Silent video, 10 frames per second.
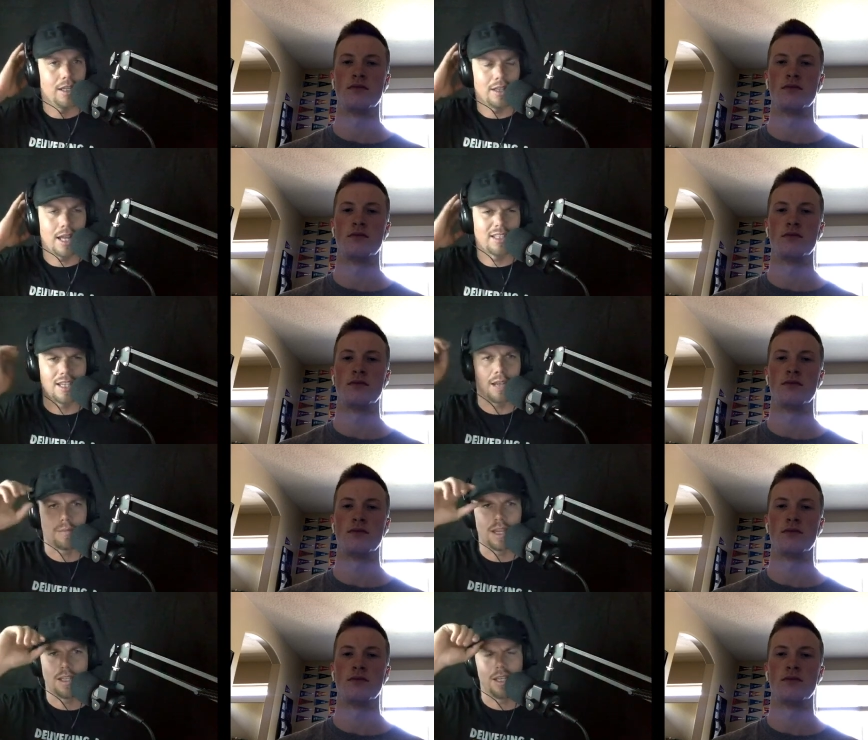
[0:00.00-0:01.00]
Speaker 1: that
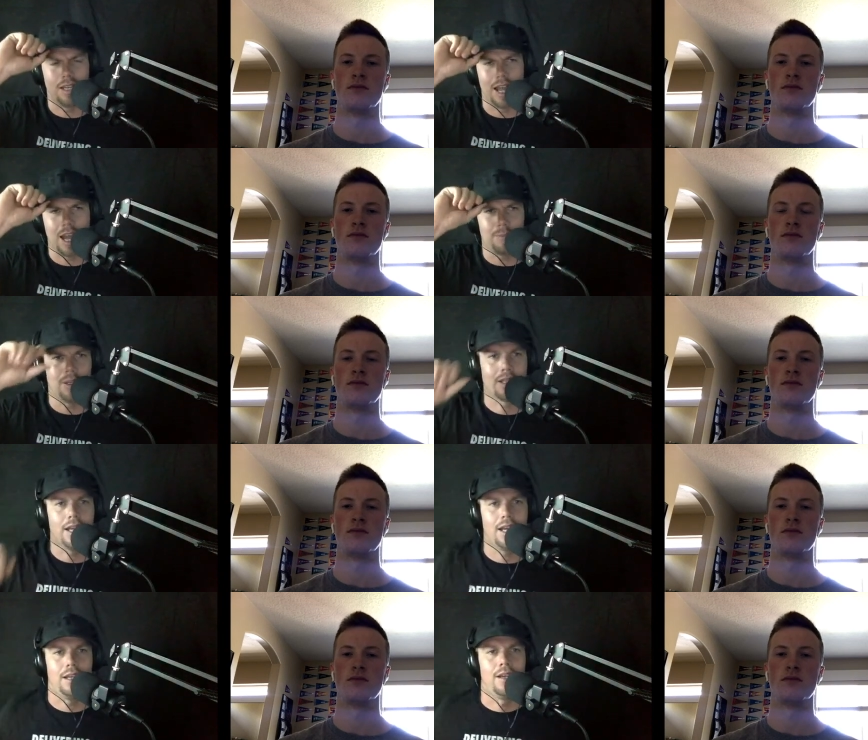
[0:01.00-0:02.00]
same thing didn't happen
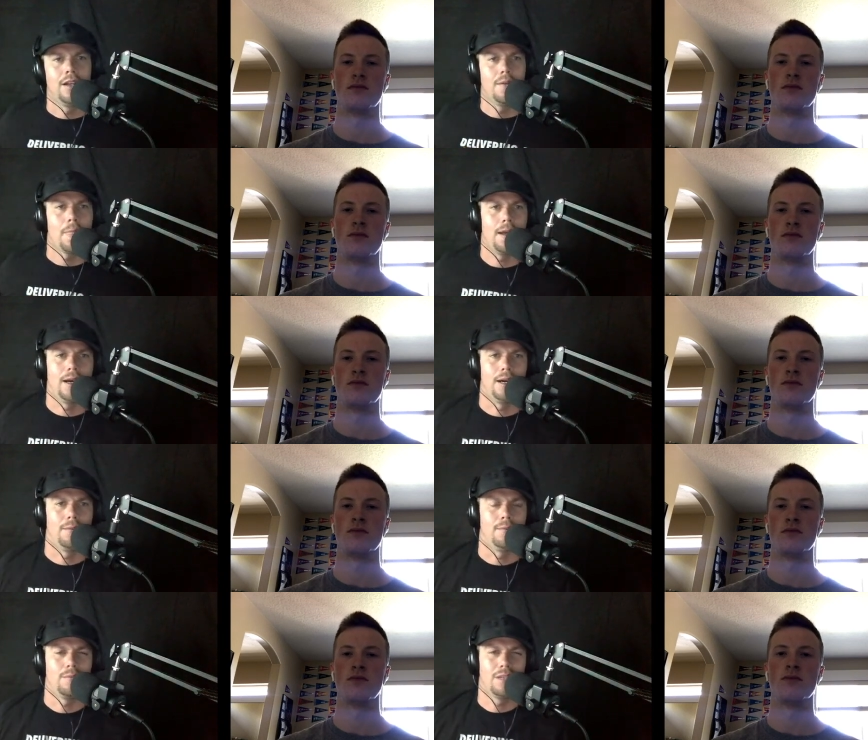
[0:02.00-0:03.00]
again.
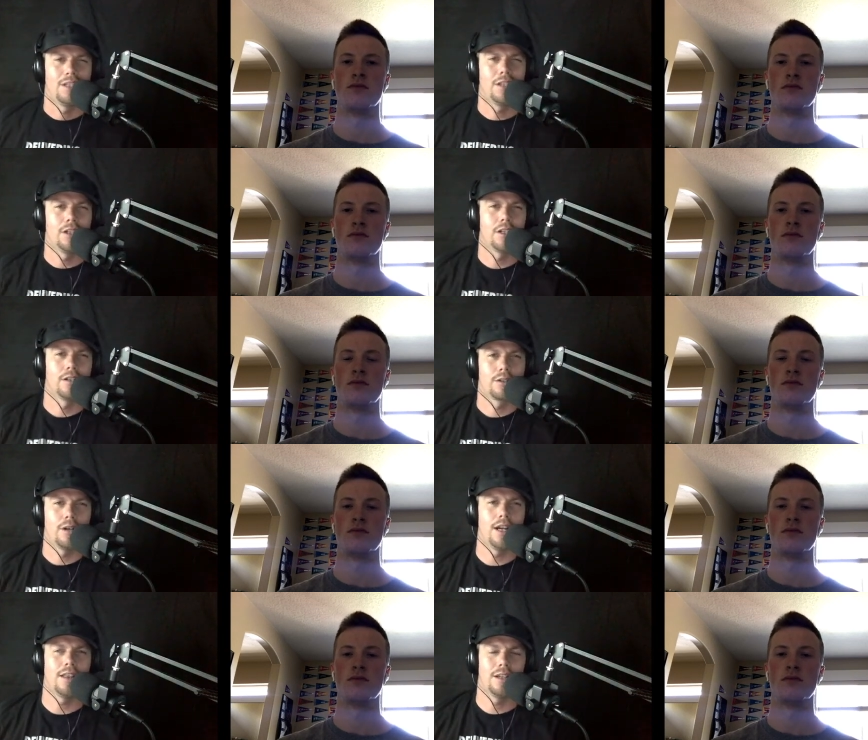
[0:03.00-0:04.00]
Um, to your
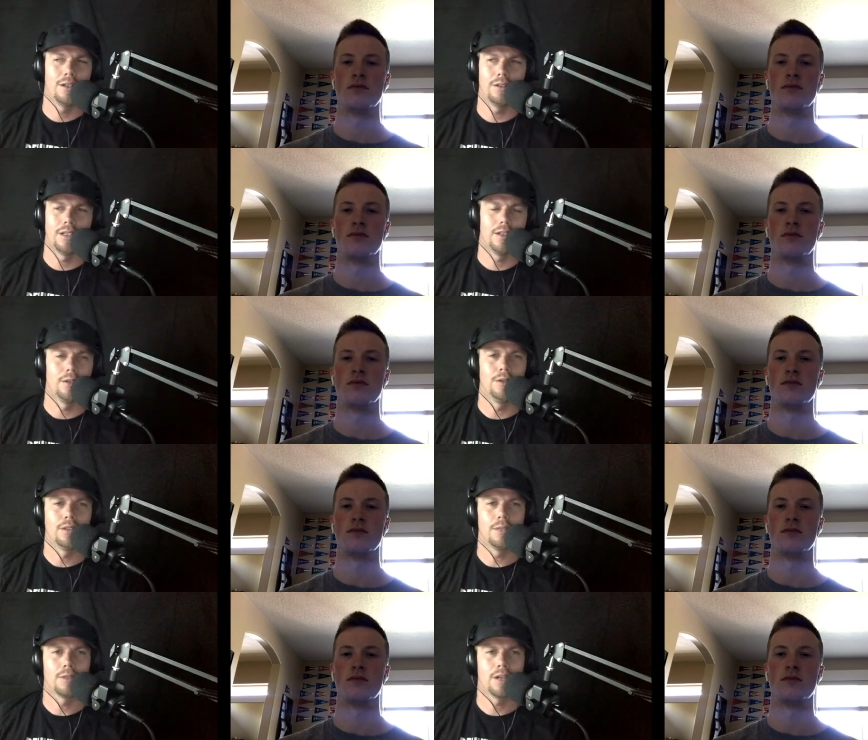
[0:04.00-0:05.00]
credit though, and to the whole
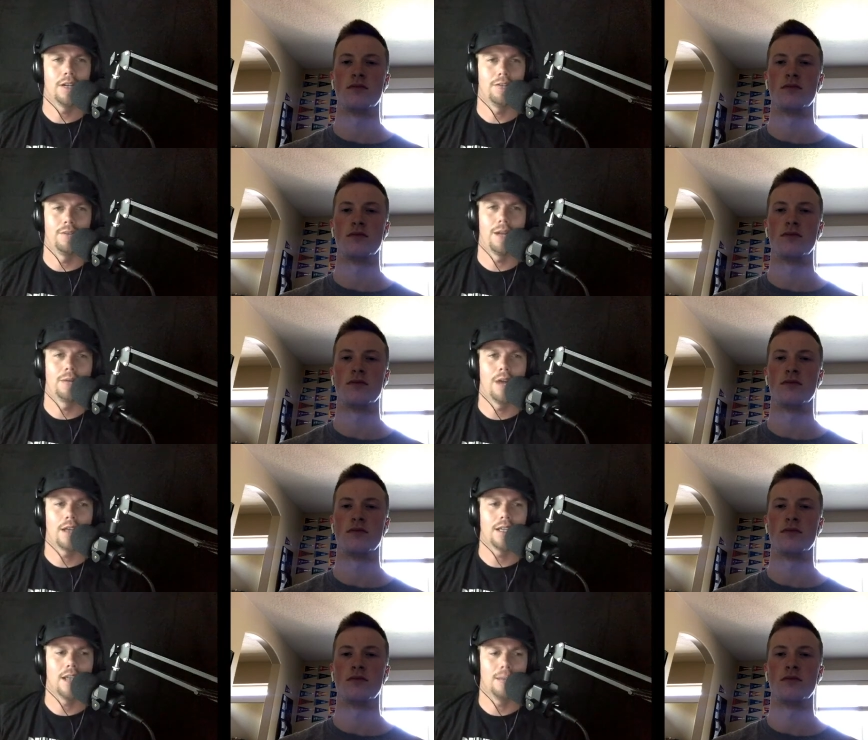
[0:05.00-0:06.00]
team's credit from that
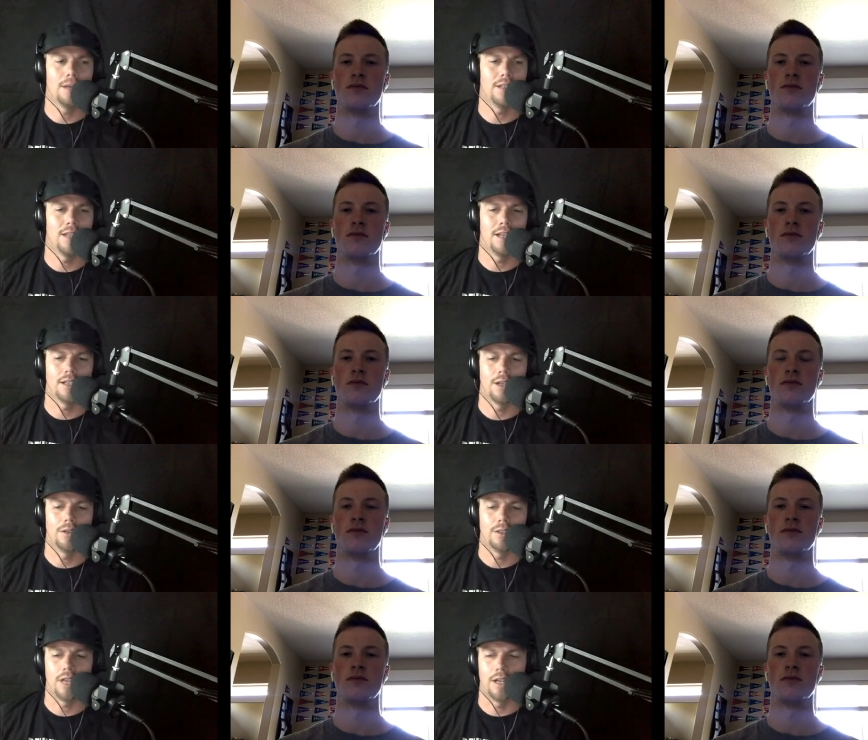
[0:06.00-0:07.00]
Rocky game, I said it to
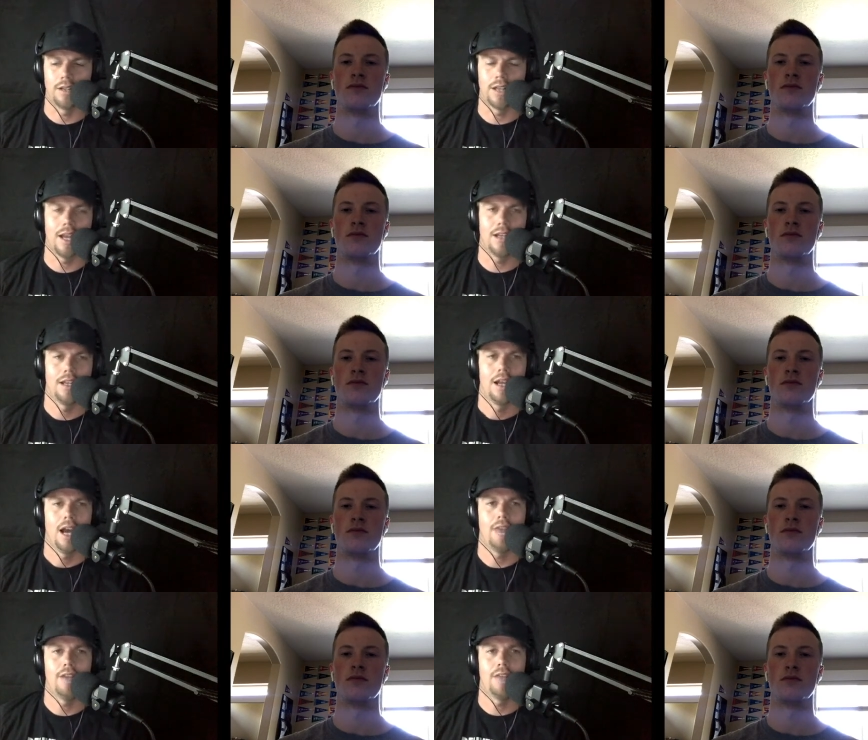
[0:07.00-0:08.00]
Coach Sainer that
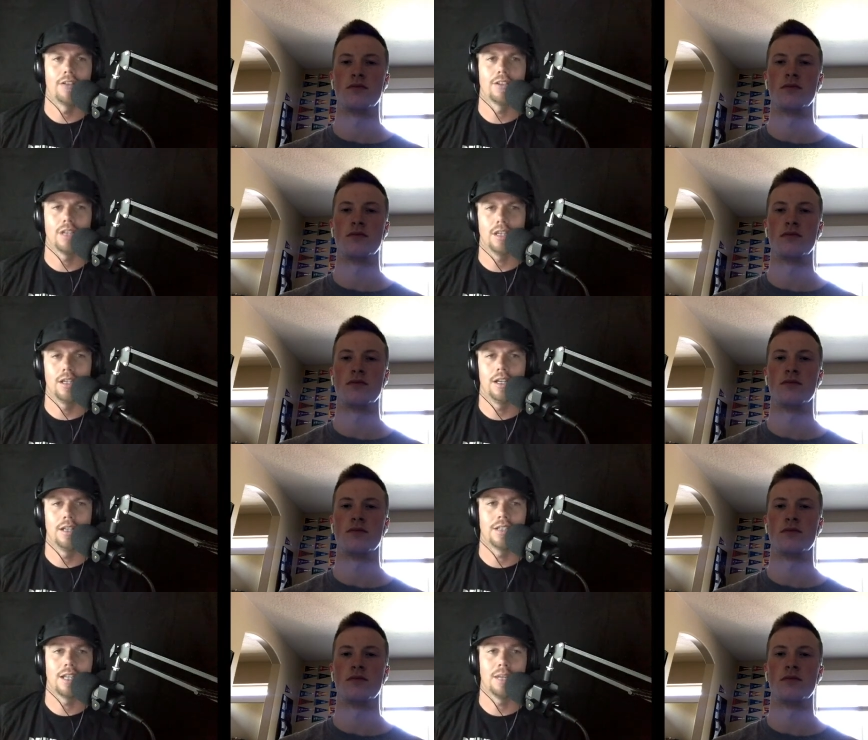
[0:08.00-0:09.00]
I've never seen
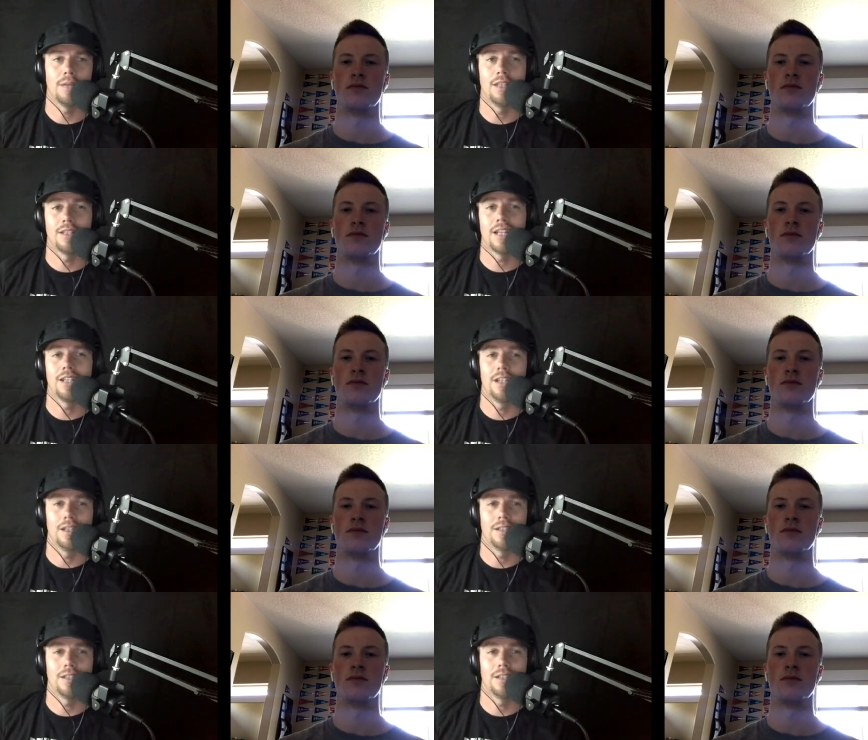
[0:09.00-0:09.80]
a team in the state in the